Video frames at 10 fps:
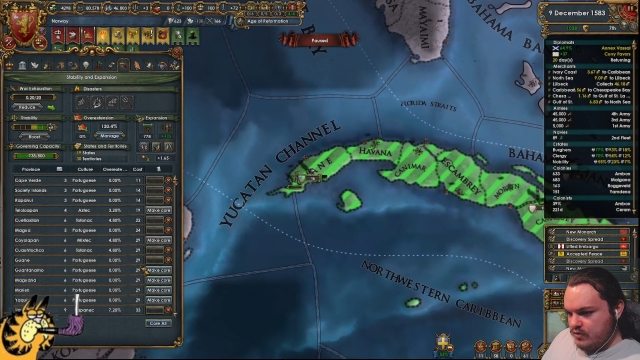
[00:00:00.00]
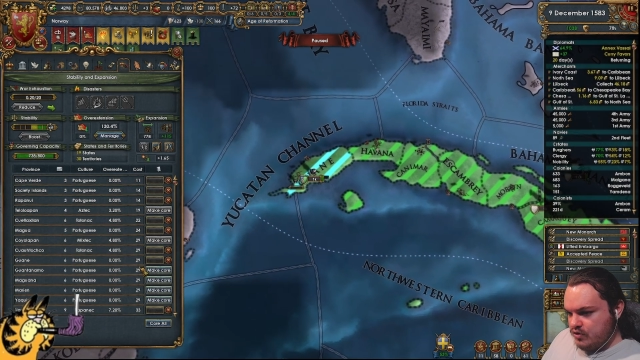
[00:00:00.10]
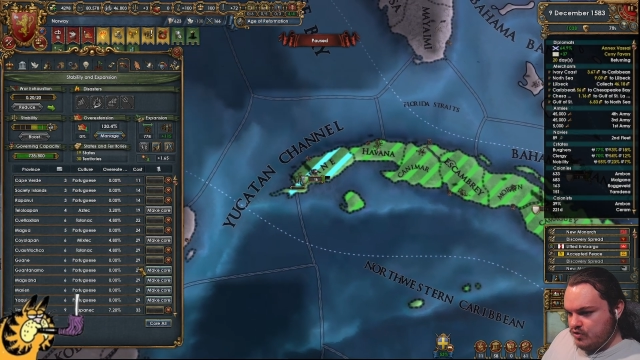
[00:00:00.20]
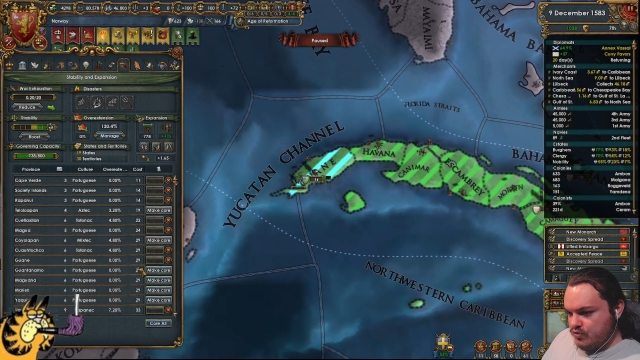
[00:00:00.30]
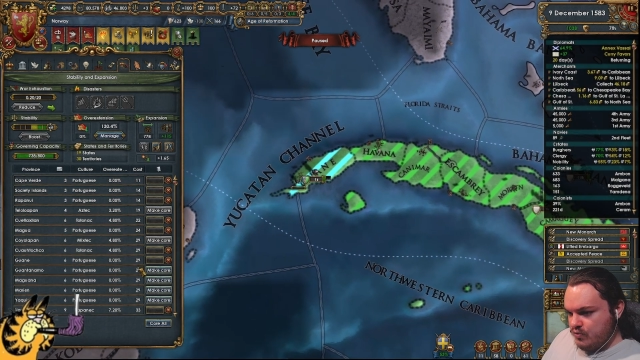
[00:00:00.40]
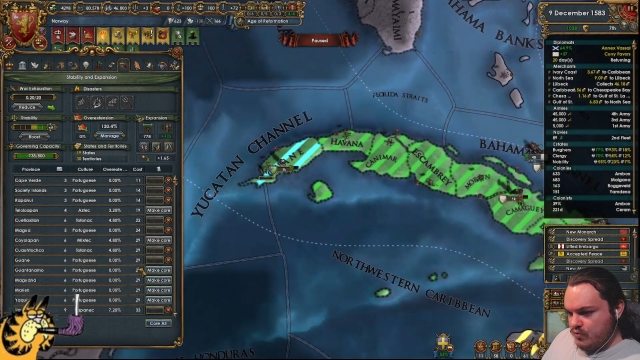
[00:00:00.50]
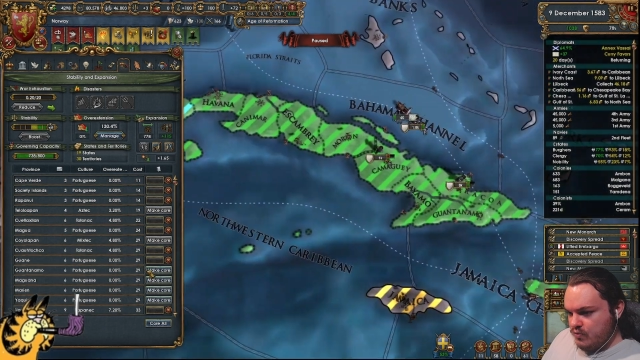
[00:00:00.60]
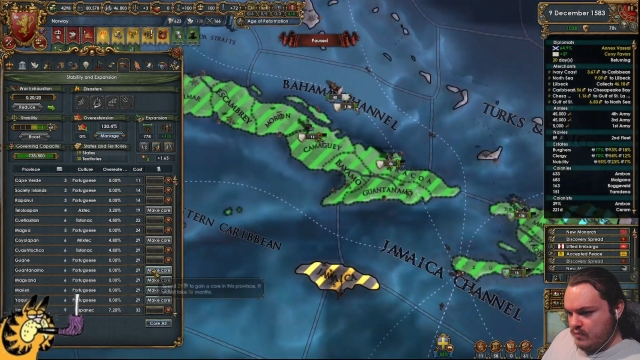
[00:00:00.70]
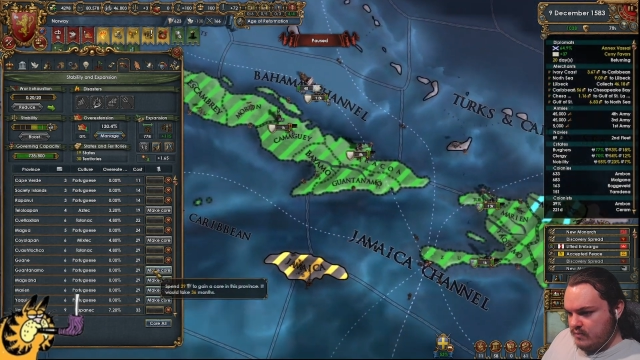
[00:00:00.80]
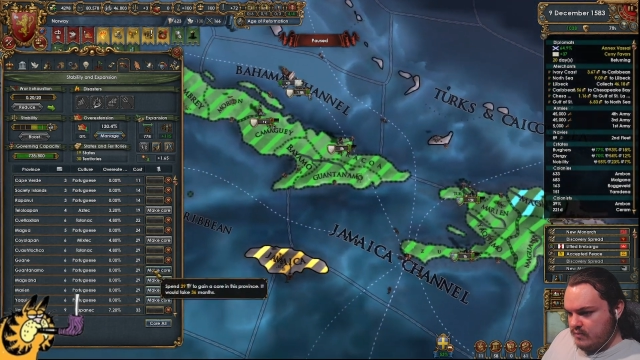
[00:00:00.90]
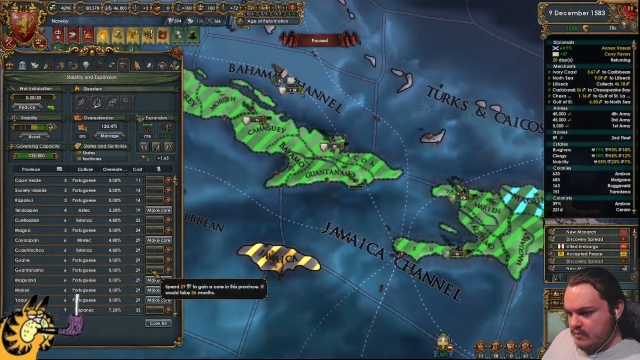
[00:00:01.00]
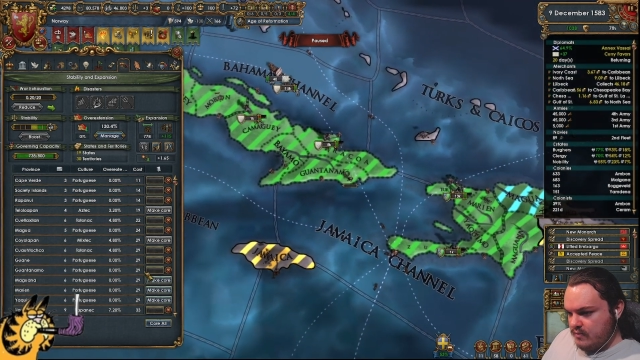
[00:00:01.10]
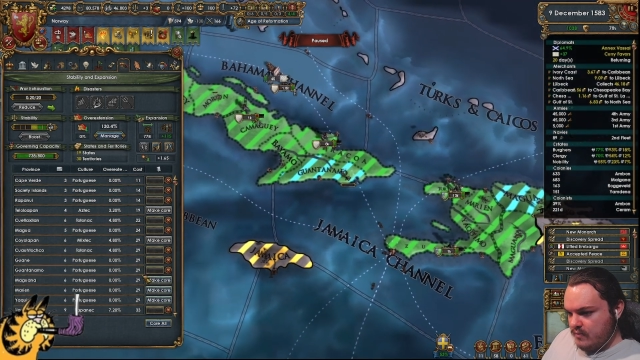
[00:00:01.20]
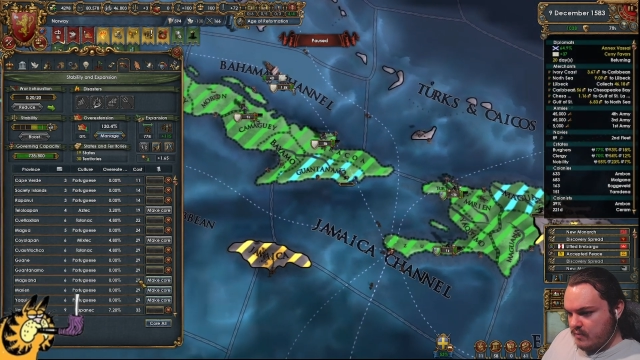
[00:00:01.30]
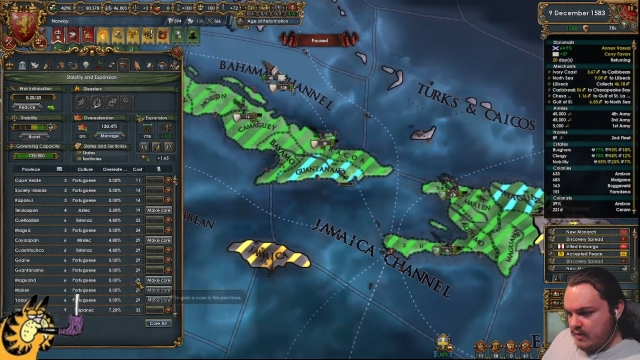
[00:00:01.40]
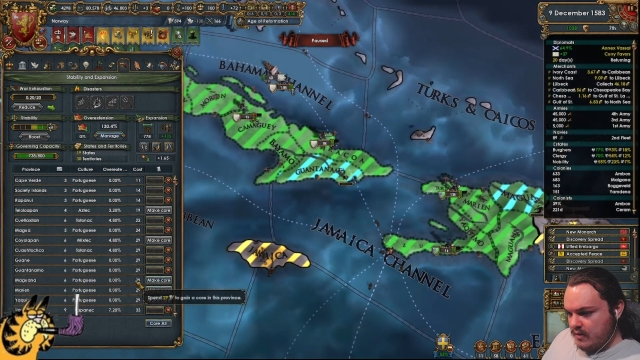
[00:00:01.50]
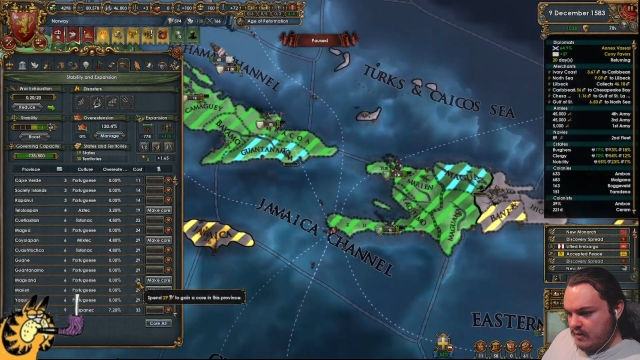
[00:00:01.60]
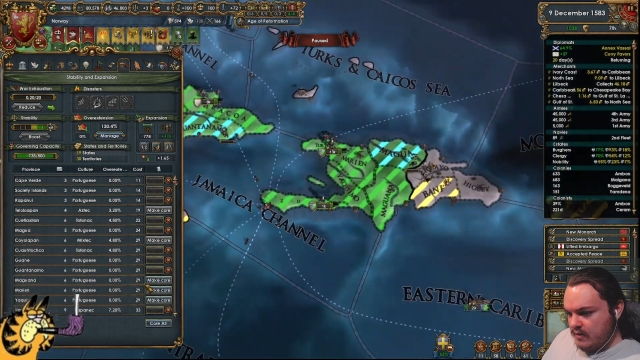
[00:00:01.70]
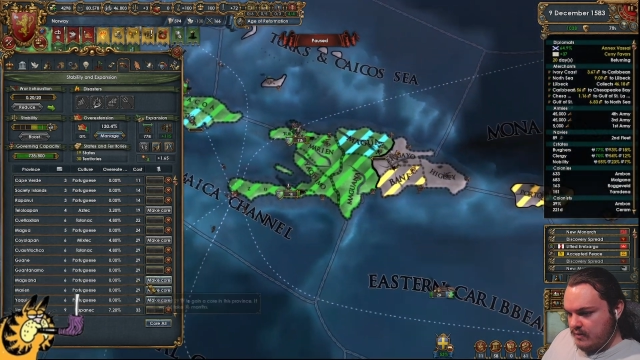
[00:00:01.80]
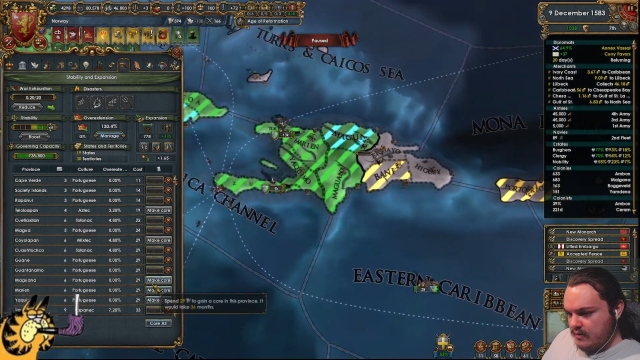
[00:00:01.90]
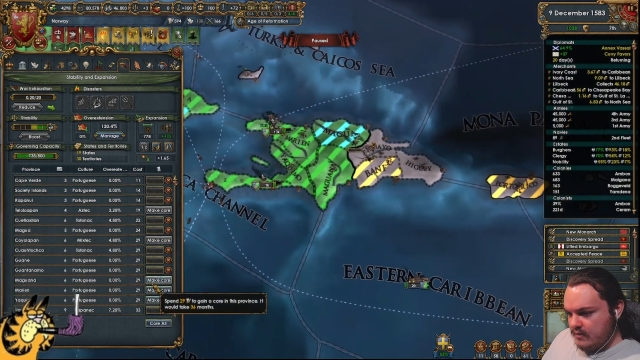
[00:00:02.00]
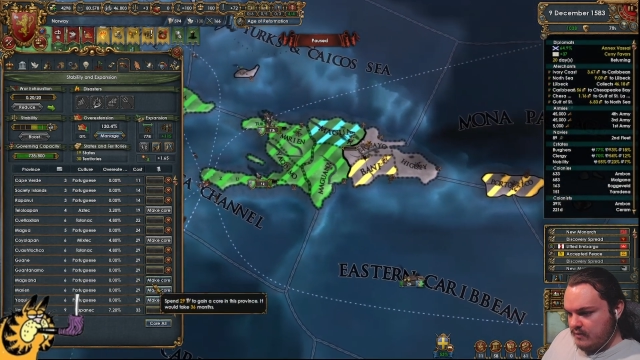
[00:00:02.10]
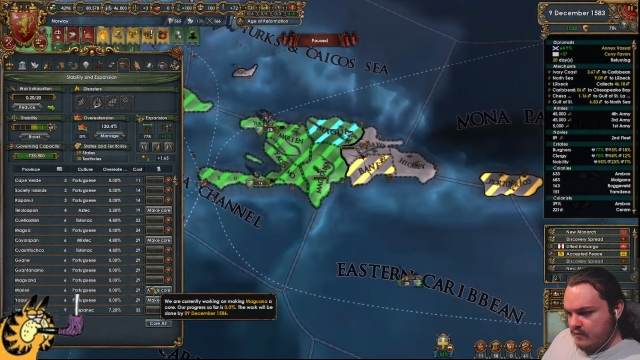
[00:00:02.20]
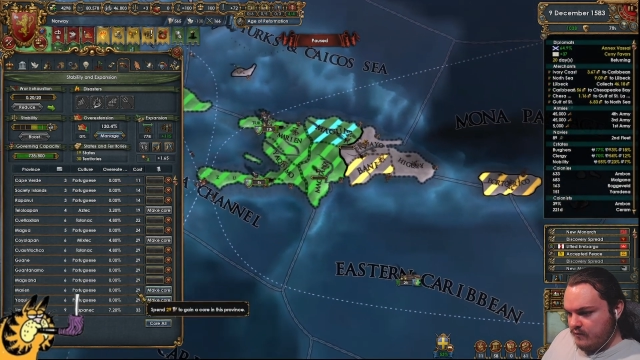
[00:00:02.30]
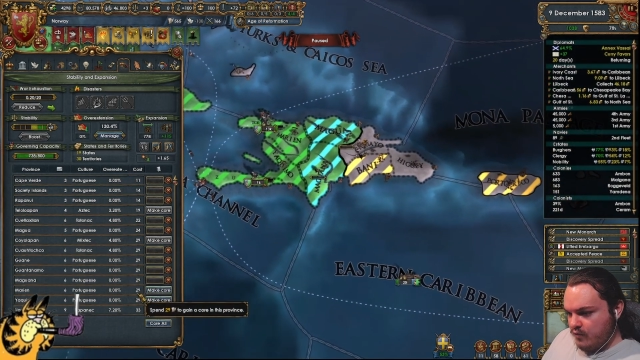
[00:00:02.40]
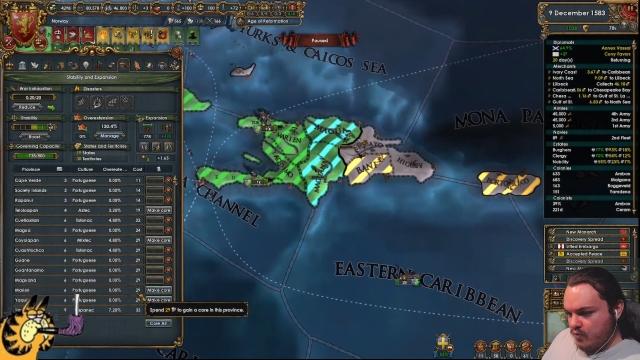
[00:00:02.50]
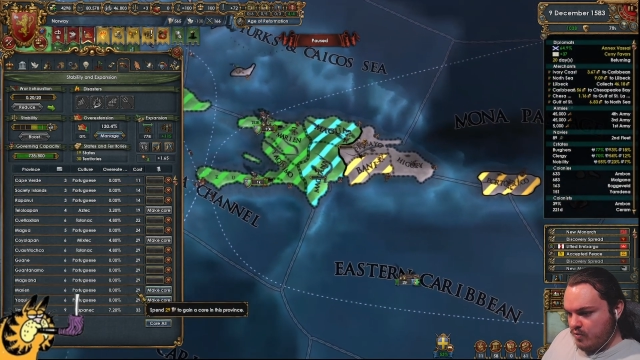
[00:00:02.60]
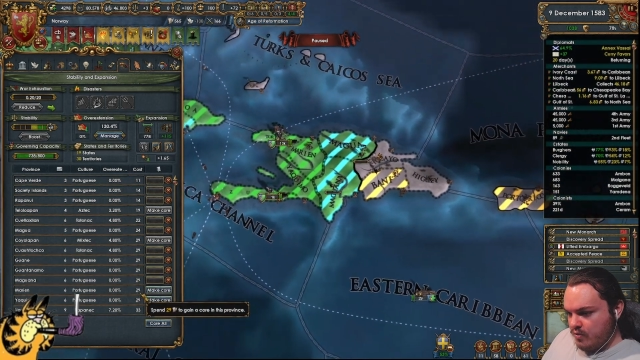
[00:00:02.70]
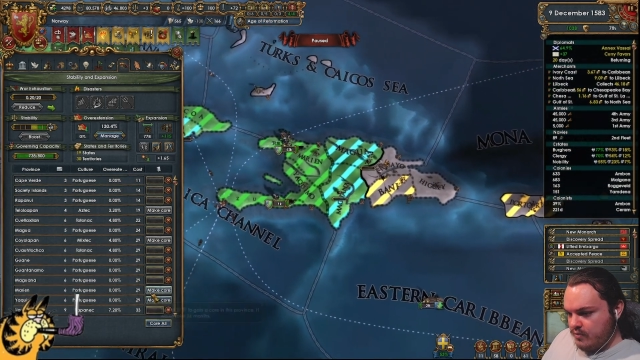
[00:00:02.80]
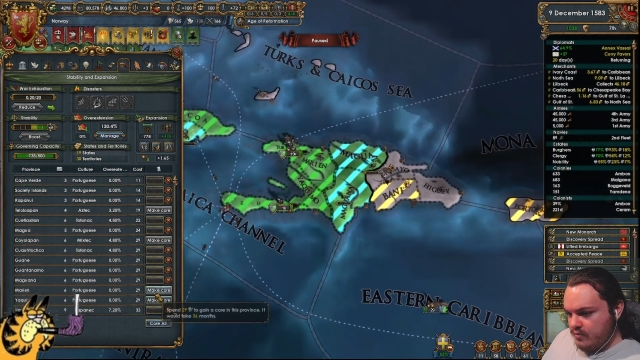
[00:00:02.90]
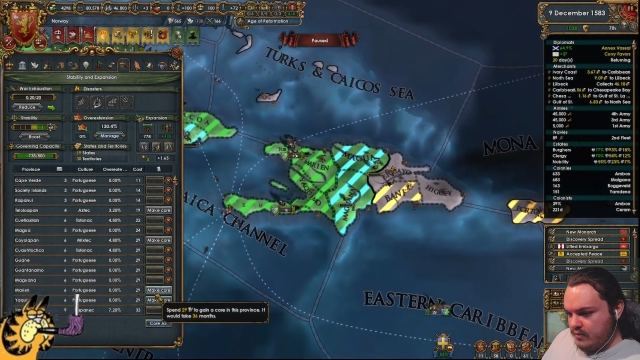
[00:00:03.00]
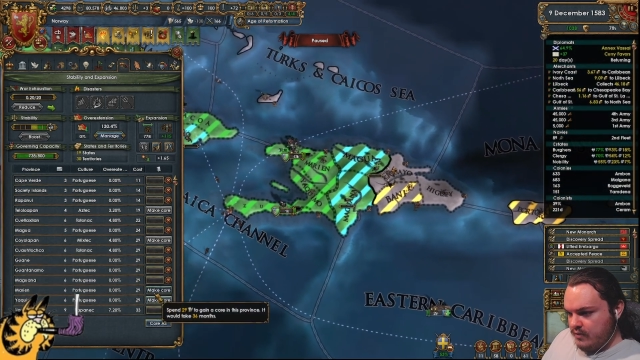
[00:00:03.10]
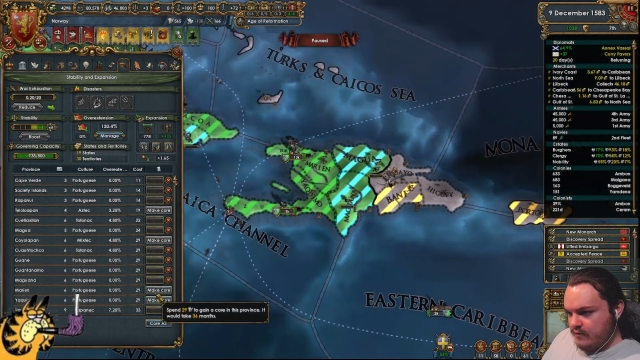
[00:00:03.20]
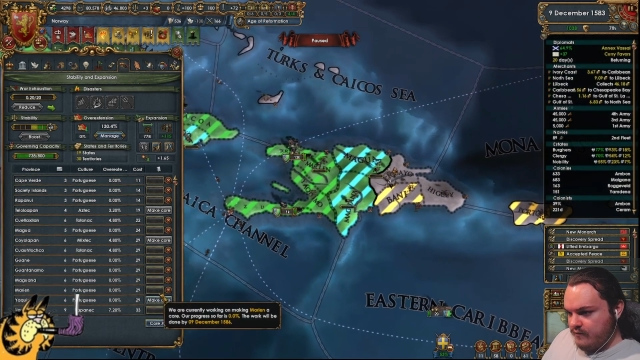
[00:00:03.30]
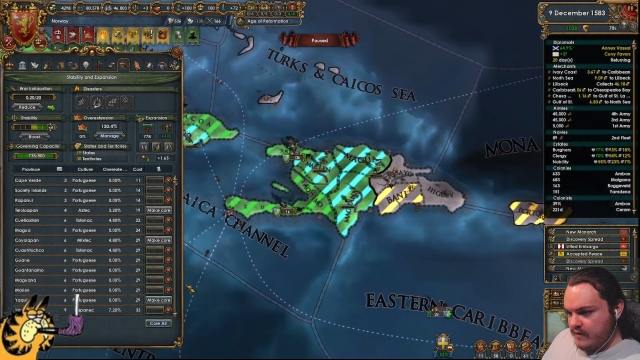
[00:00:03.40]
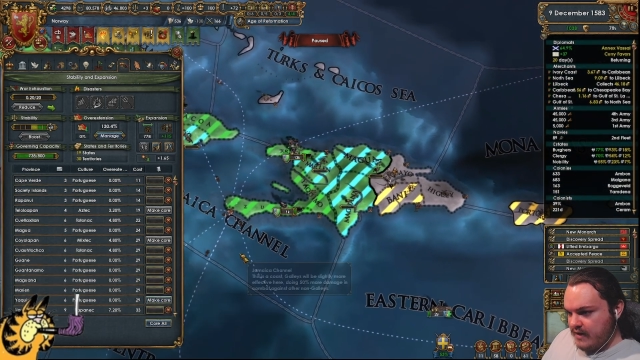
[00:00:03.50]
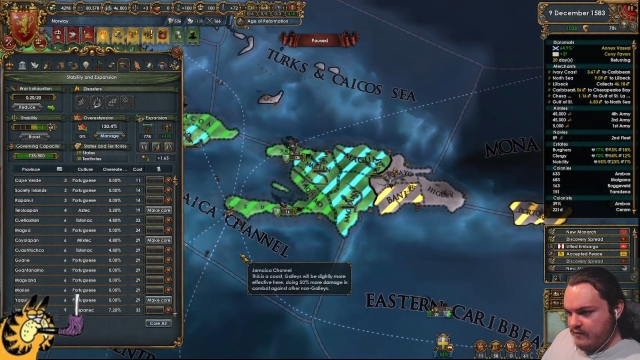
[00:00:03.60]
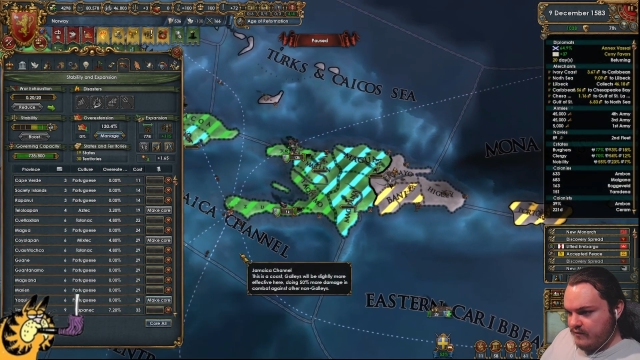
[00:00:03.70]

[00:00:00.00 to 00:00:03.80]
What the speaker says: 2, 3, 4, 5.